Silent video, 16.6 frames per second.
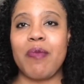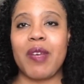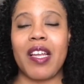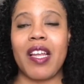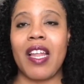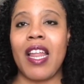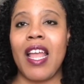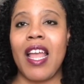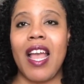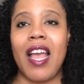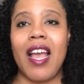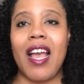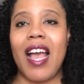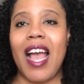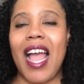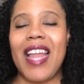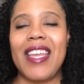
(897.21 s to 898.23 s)
but
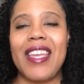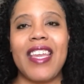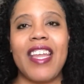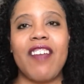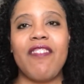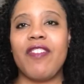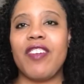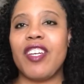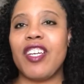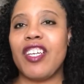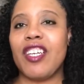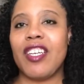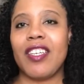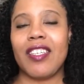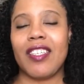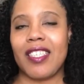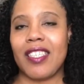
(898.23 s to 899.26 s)
I never